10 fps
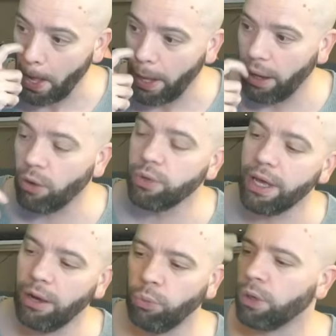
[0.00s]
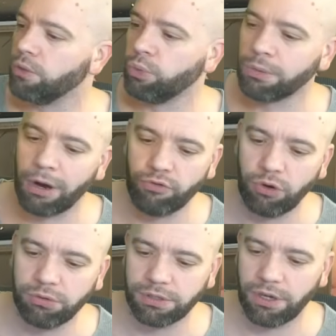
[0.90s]
oh yeah, what are my
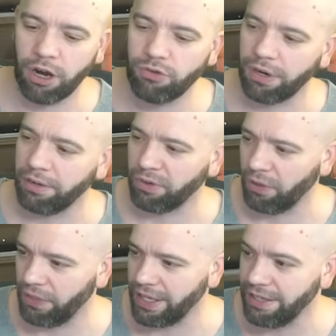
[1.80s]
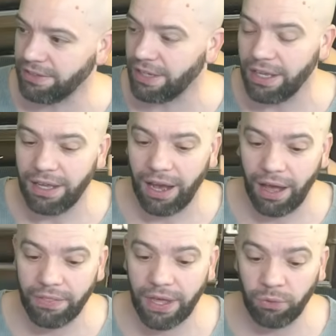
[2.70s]
rules? Oh right, I've got these.
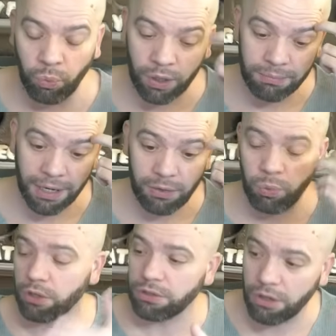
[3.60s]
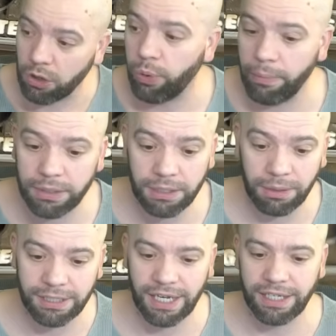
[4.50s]
And then what equipment am
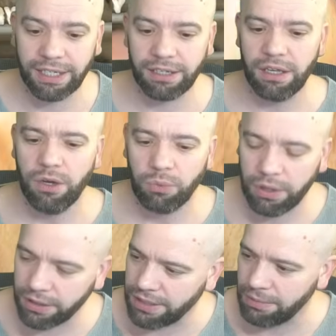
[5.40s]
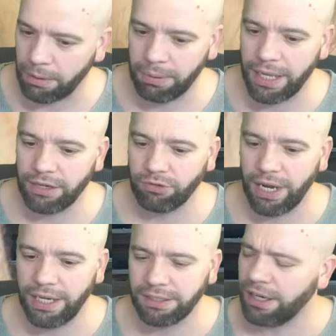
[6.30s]
I taking? Well, I'm going to take my plague
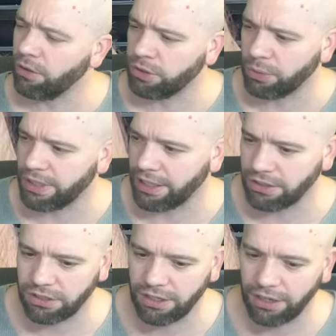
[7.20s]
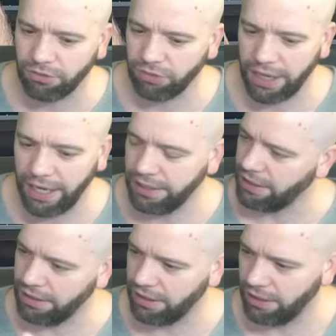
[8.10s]
grenades, and I also want to take a stun grenade
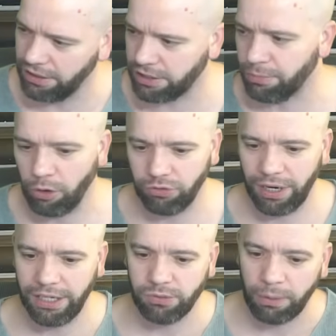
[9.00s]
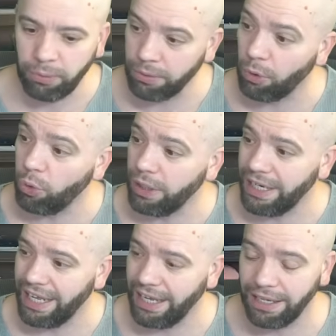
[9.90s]
and a smoke grenade. So I put them all in
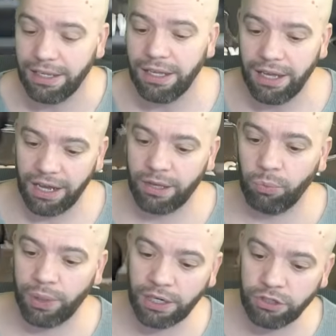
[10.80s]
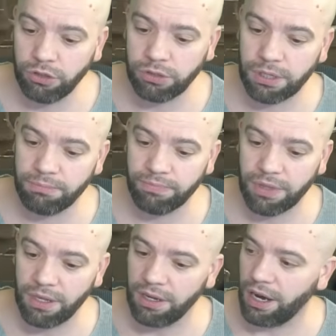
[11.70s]
here, and then when I use them,
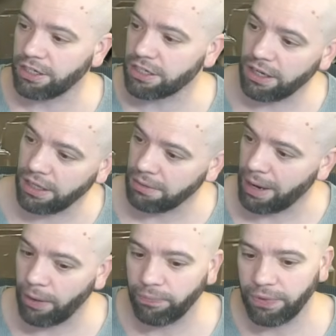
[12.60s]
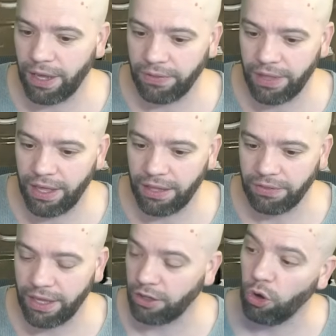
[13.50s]
I just slide them out, and
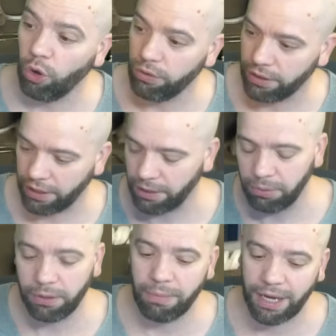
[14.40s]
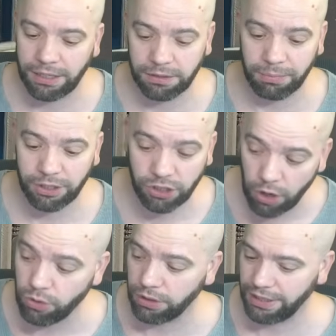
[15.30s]
they're gone, and I can put them back into my
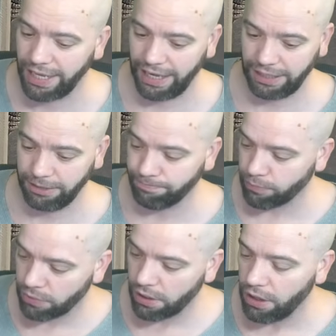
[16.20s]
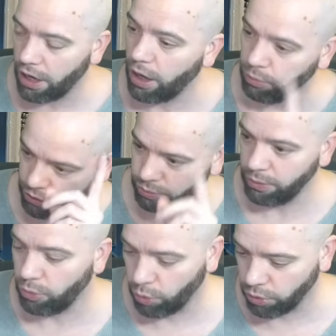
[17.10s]
token caddy, which we
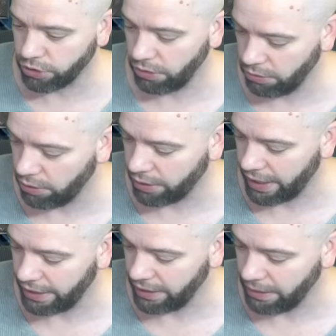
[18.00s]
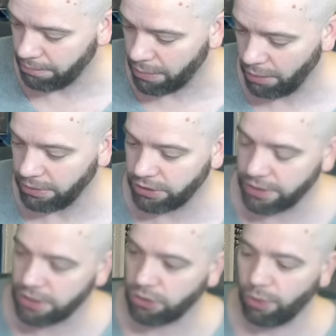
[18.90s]
will also look at in a moment. So
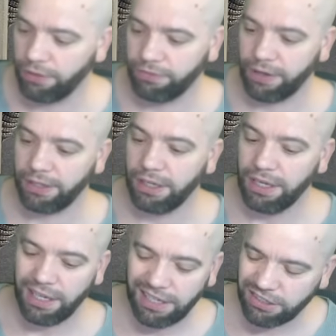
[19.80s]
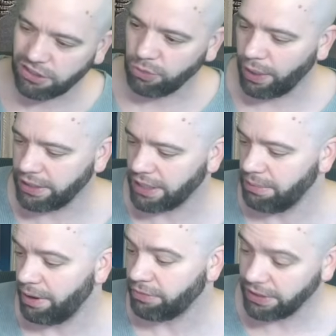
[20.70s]
this is quite fun. It's just a way to
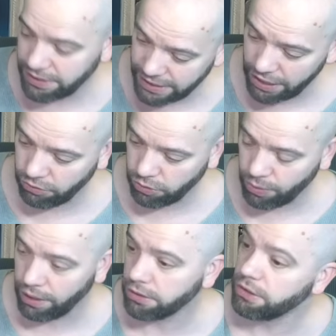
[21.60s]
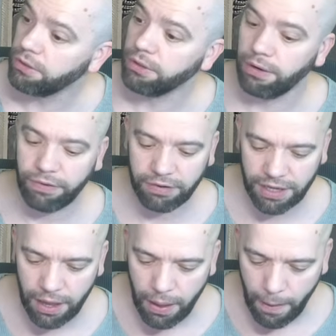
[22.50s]
keep everything together as well. So very
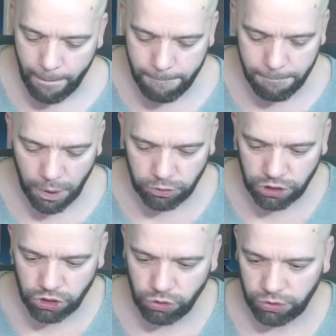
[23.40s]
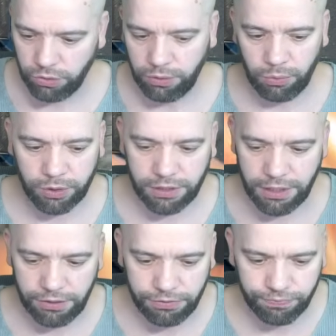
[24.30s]
multitudinal in what it
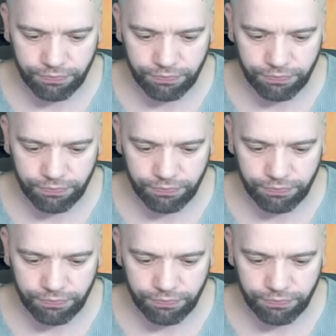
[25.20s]
does.